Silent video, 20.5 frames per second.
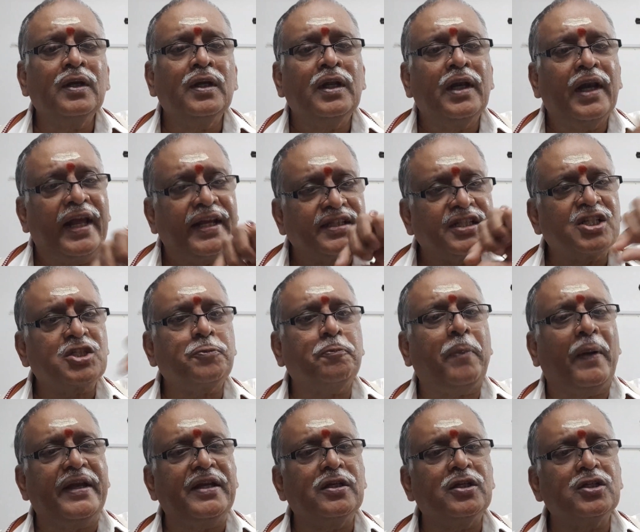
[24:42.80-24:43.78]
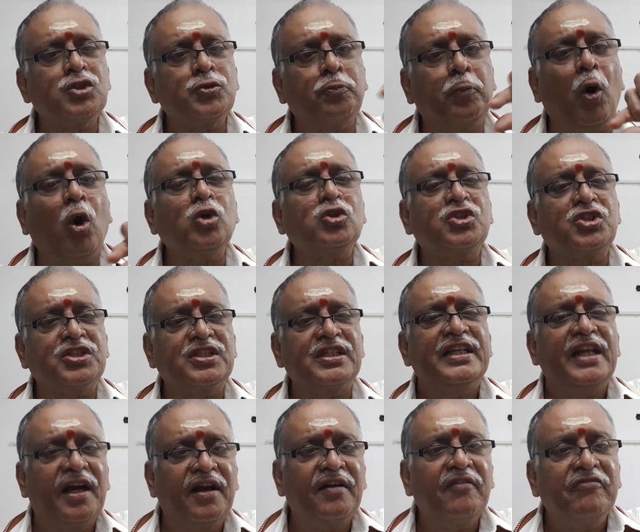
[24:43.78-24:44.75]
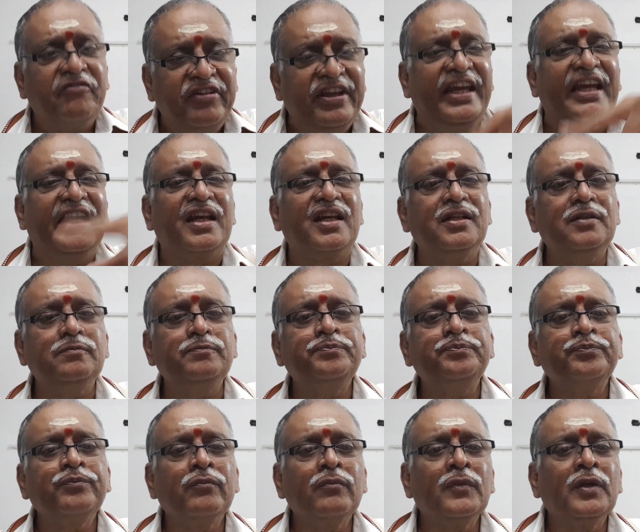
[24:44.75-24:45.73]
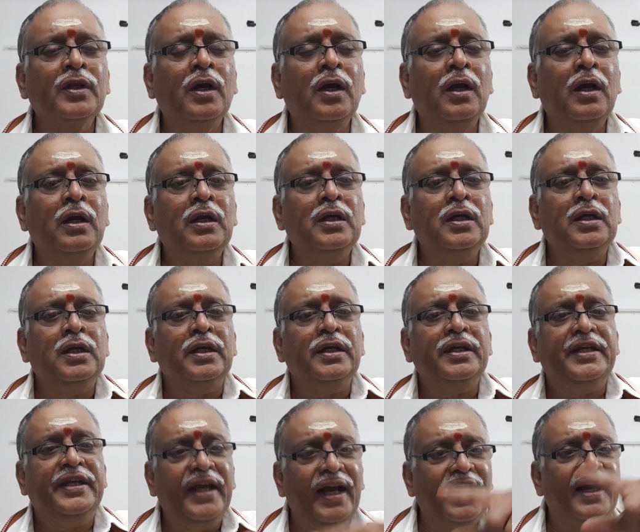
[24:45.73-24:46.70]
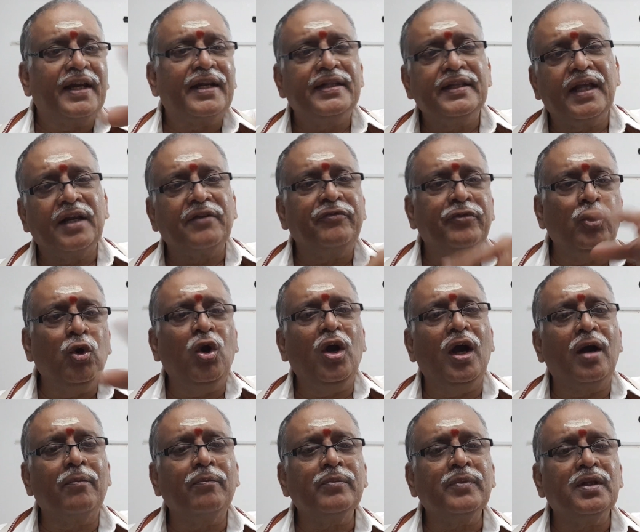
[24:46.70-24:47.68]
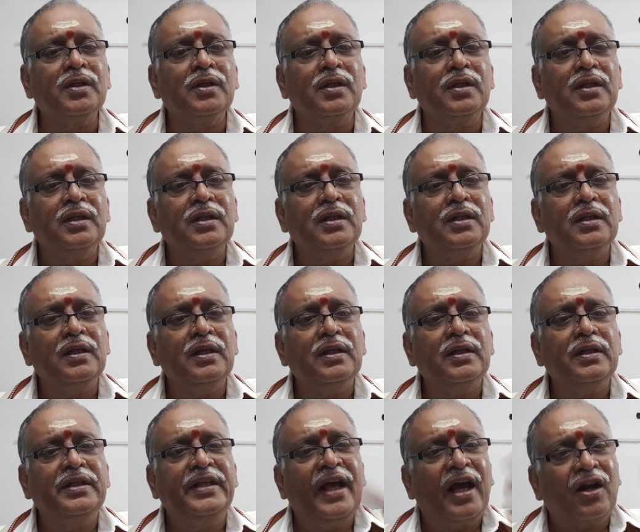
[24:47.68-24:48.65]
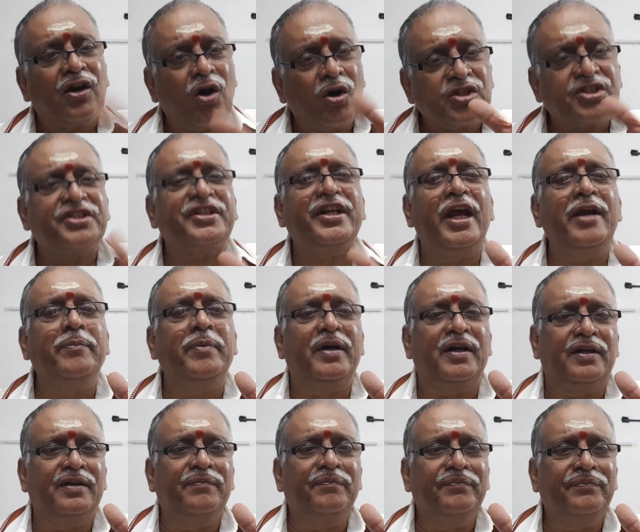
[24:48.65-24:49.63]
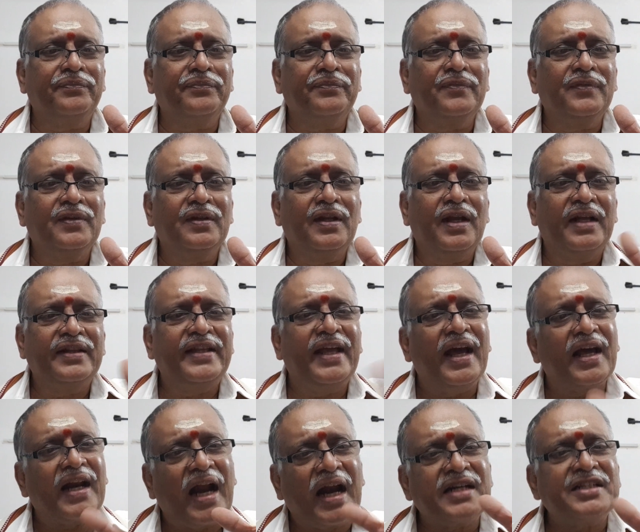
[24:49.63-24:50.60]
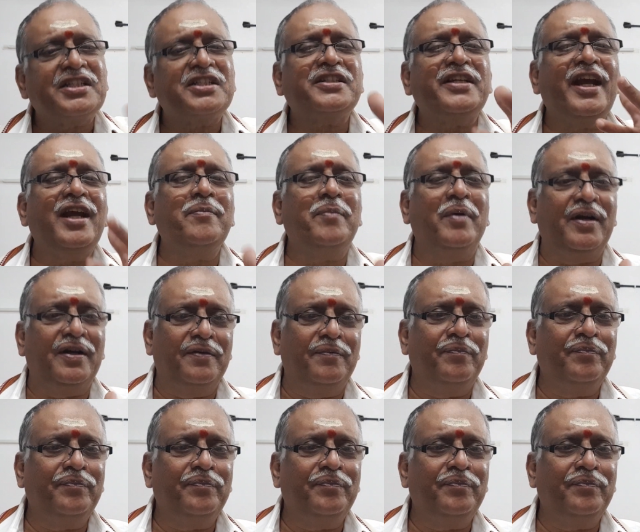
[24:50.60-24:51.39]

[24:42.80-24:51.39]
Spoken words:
like the spokes in a wheel, here in that Vyuham, they are not stable. They are unstable.